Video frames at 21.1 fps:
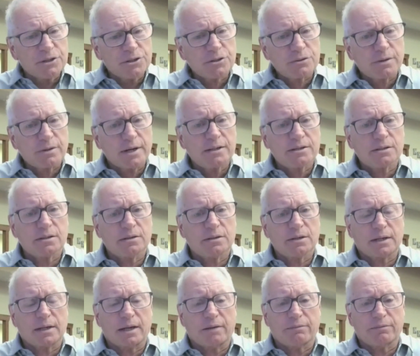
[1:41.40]
this stress of
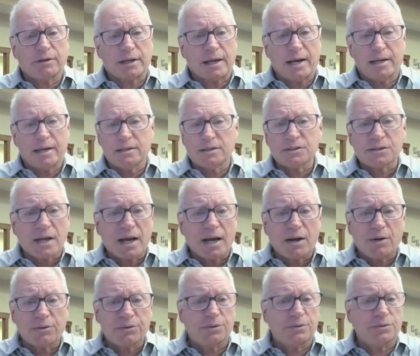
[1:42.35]
the guy in the
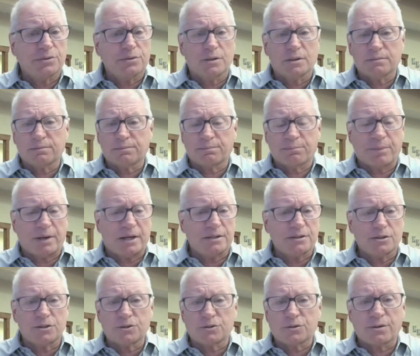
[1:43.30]
South who's a
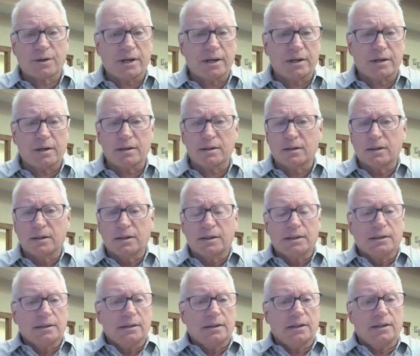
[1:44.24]
basis trader,
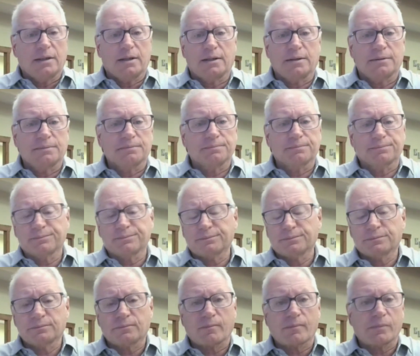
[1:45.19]

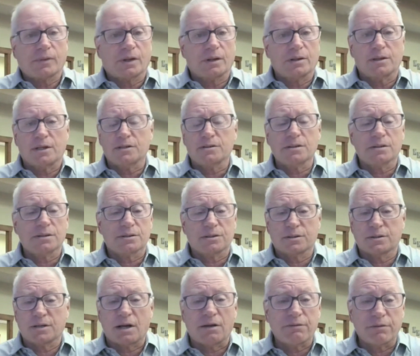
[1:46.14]
doesn't
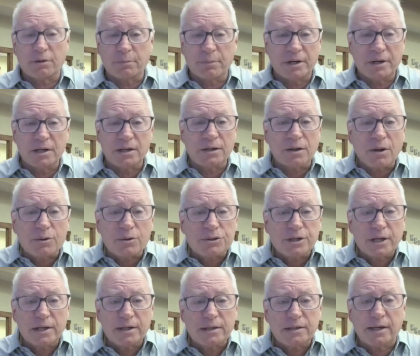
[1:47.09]
sell very many
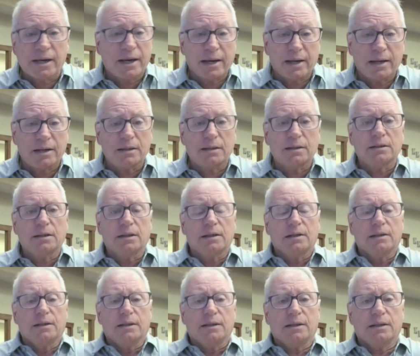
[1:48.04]
negotiated cattle.
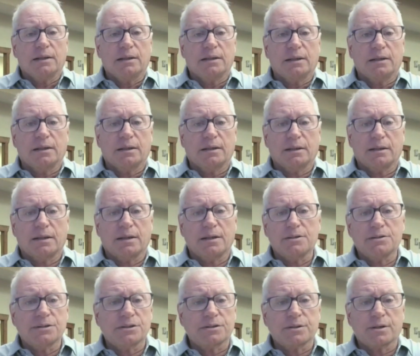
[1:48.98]

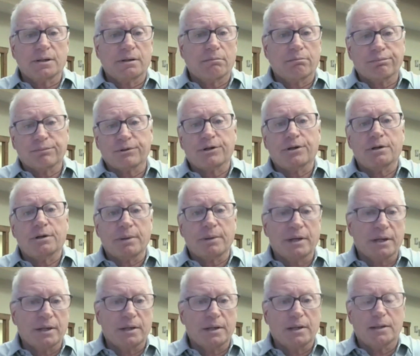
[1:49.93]
He's just going to turn them
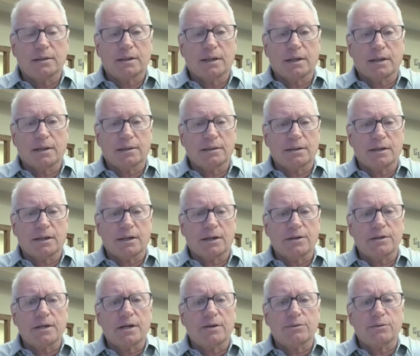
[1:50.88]
in and get
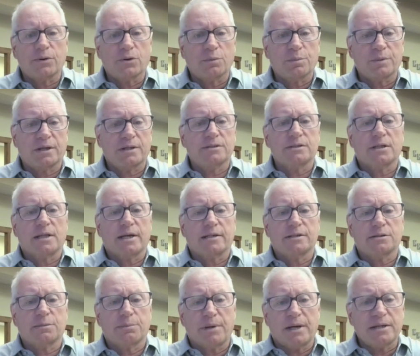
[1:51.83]
on down the road because he
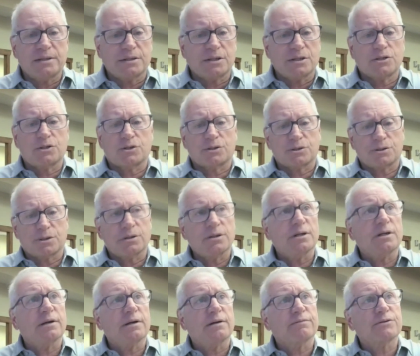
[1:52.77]
likes the basis. You're
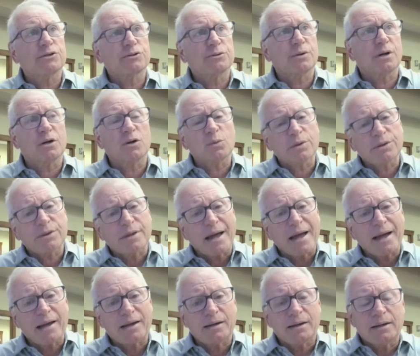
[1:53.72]
still going to struggle with
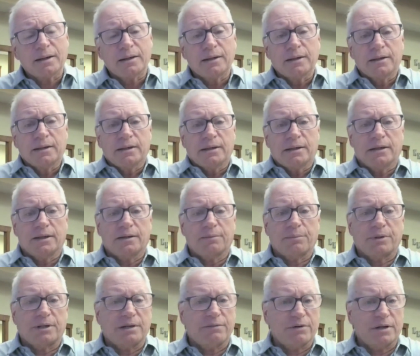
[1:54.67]
that.
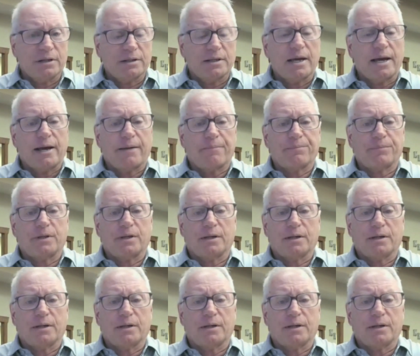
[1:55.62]
But even at that,